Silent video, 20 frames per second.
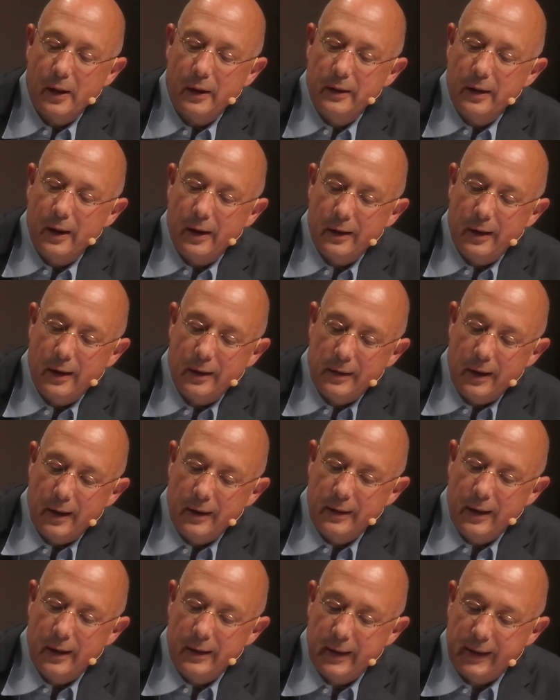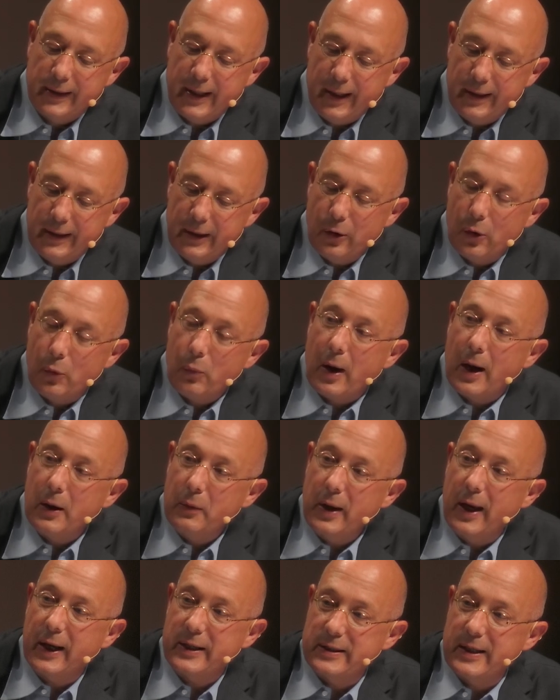The killing, or why
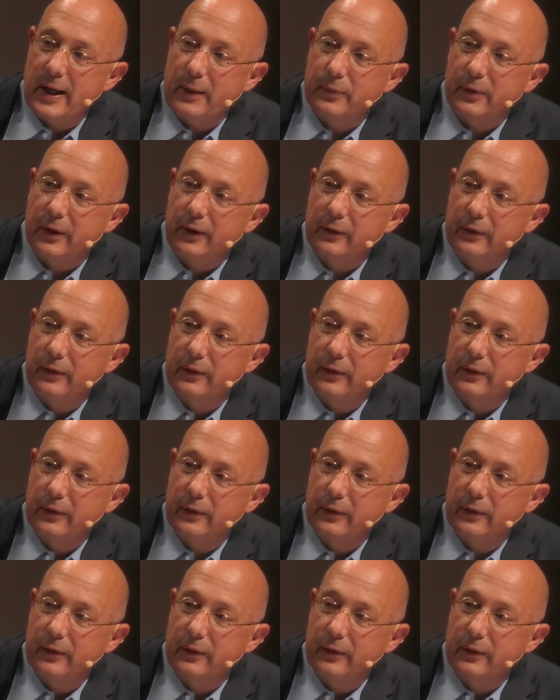we accept